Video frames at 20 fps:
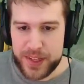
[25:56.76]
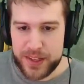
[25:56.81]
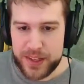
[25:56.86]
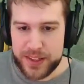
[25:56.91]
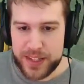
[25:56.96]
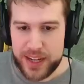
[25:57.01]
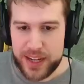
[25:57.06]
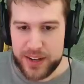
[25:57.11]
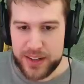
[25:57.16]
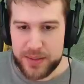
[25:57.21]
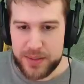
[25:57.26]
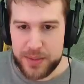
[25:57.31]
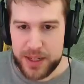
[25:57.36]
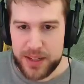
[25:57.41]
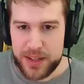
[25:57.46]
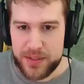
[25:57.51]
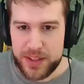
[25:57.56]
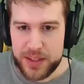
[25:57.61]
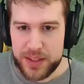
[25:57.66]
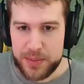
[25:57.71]
Cut down as
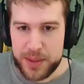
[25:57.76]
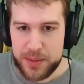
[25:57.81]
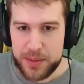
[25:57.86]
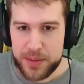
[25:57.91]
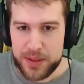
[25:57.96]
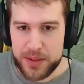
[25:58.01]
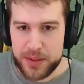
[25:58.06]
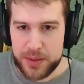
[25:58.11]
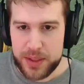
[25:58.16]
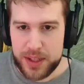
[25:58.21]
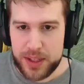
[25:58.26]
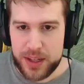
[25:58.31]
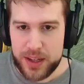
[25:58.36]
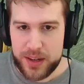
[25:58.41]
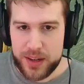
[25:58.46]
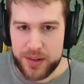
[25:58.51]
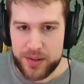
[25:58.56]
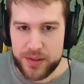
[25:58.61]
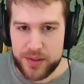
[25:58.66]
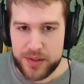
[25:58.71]
many of these people as we
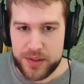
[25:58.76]
can.